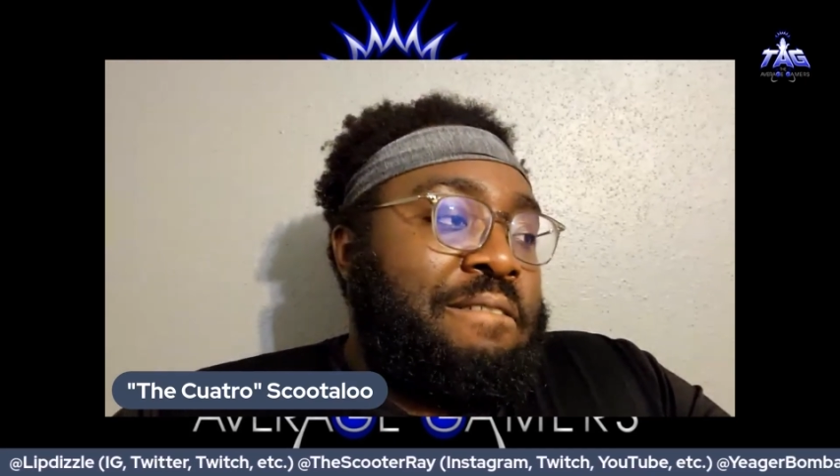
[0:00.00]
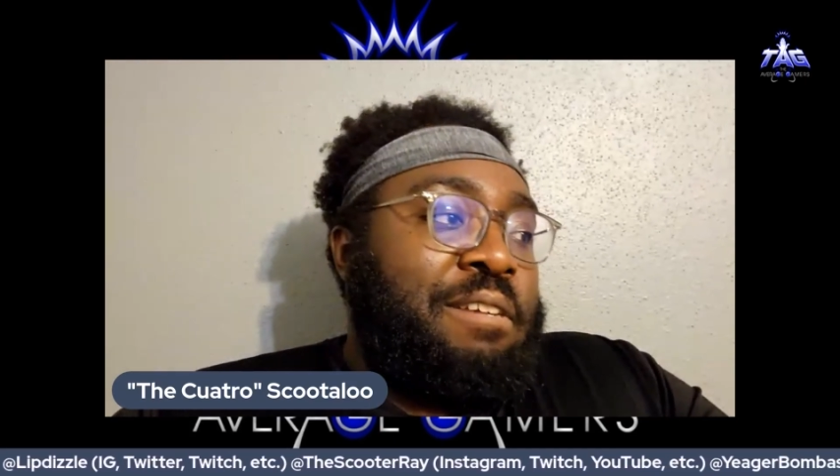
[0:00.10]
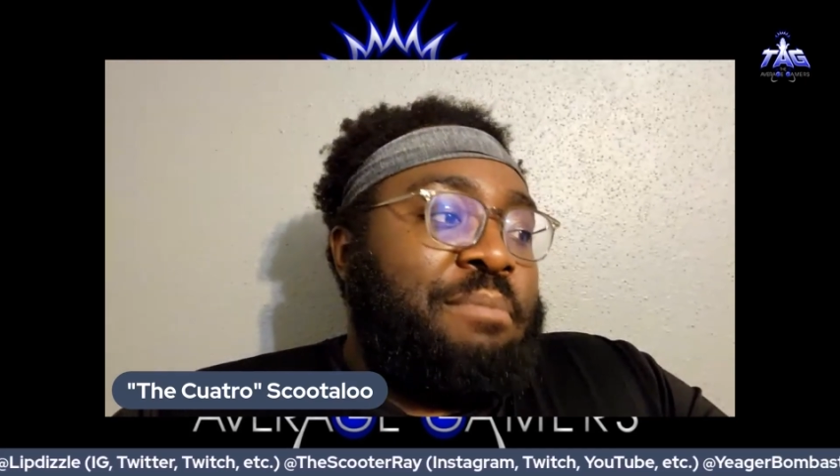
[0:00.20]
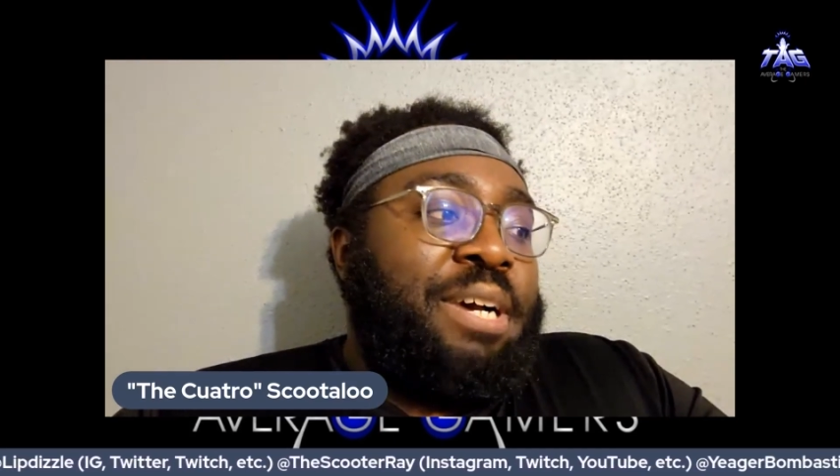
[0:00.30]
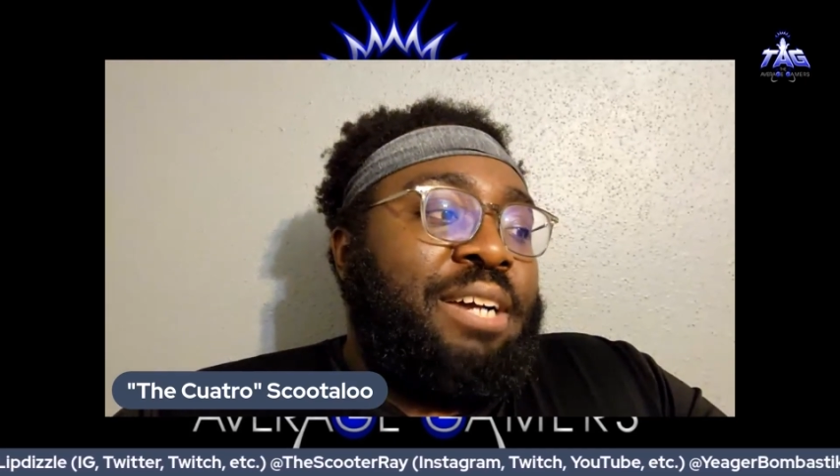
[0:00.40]

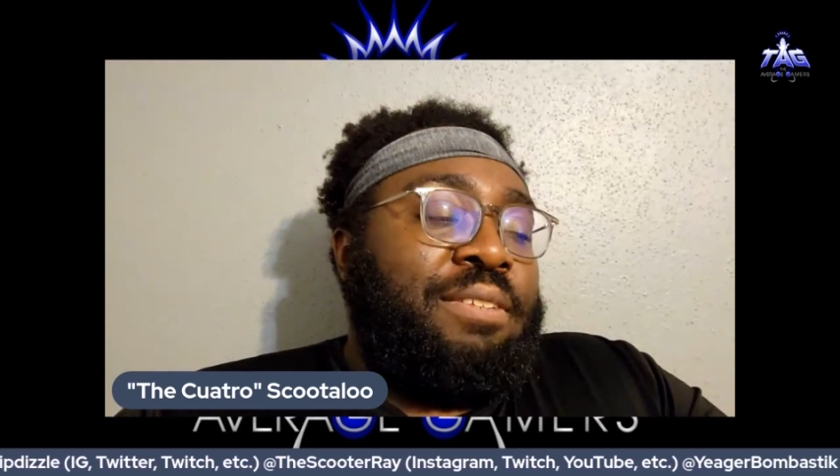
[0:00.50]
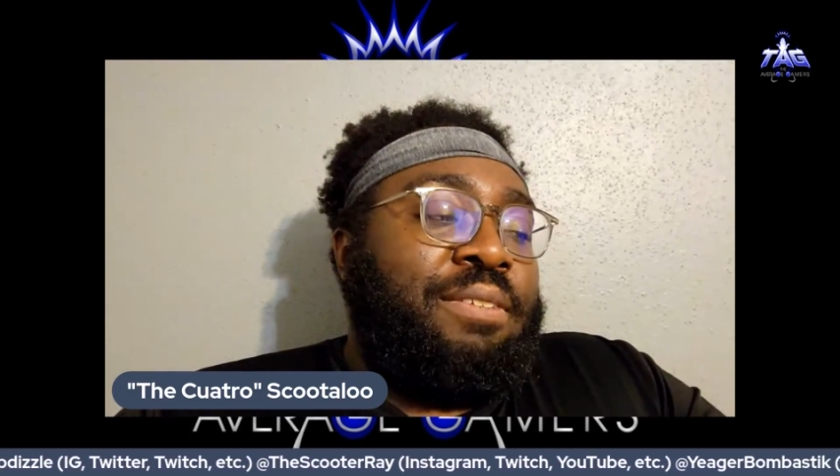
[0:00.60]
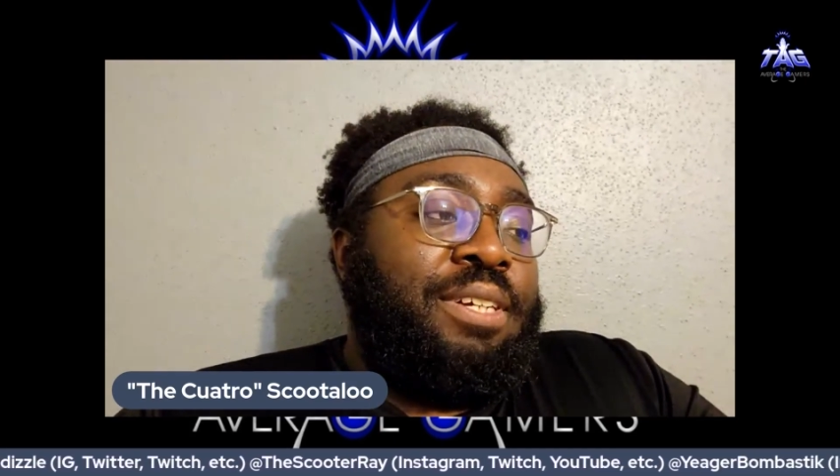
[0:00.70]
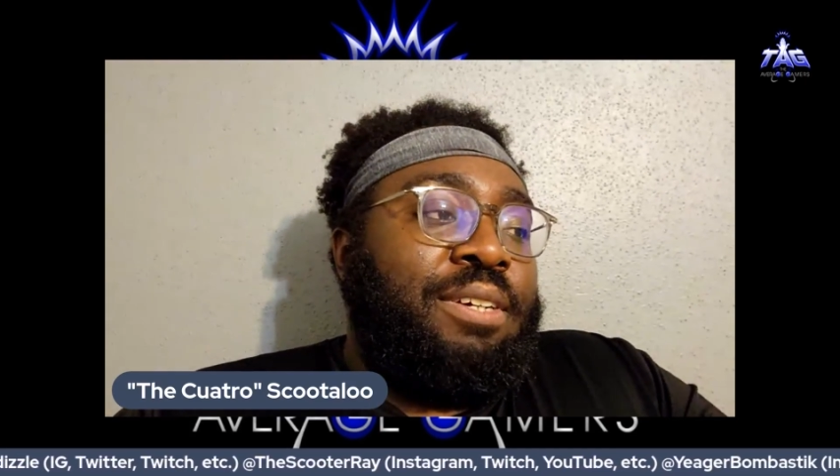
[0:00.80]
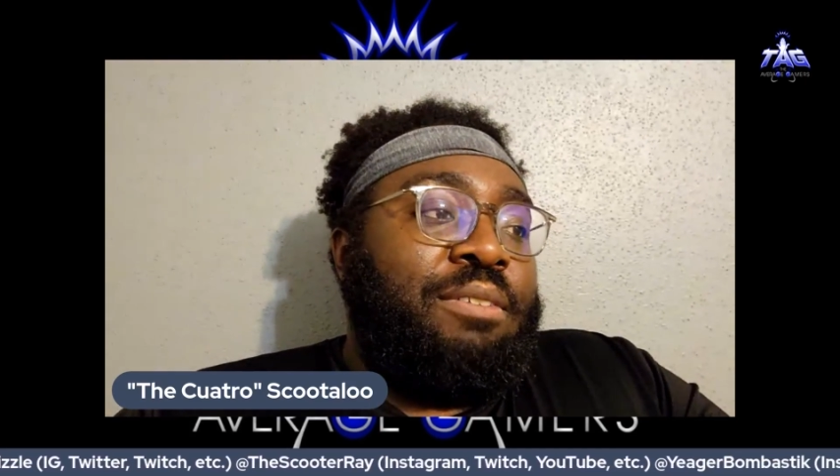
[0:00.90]
about, you
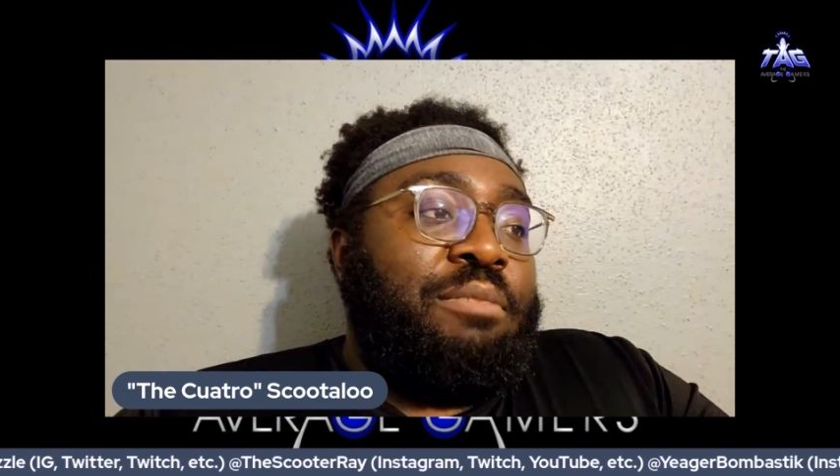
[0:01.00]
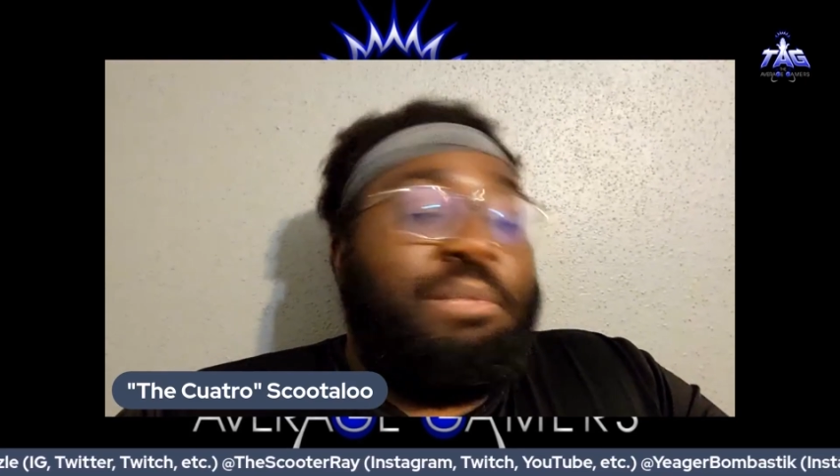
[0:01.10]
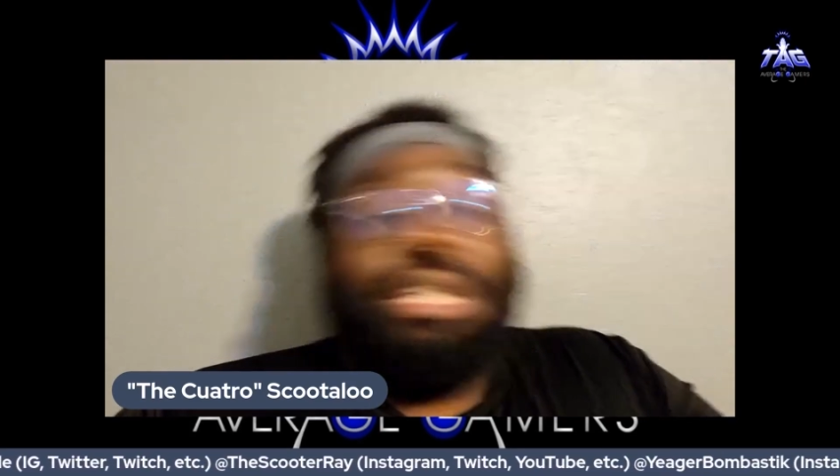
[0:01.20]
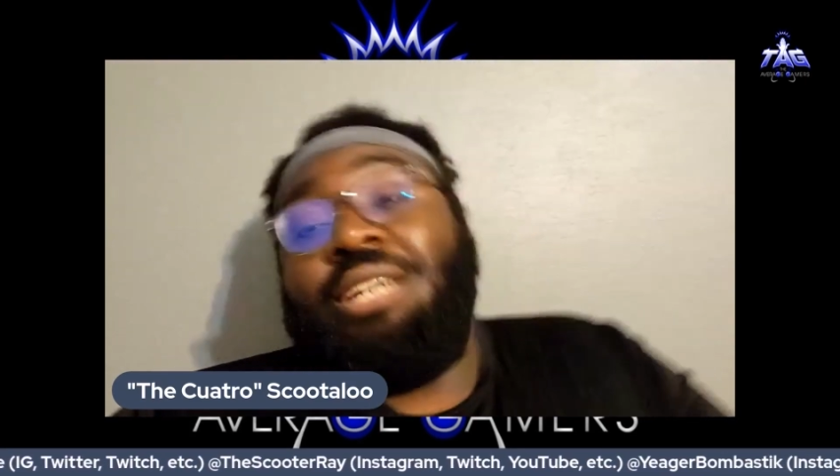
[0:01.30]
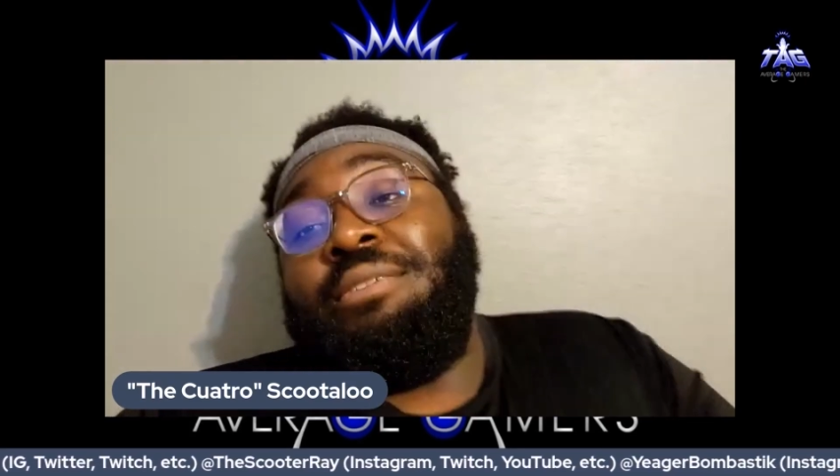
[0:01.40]
know, Mello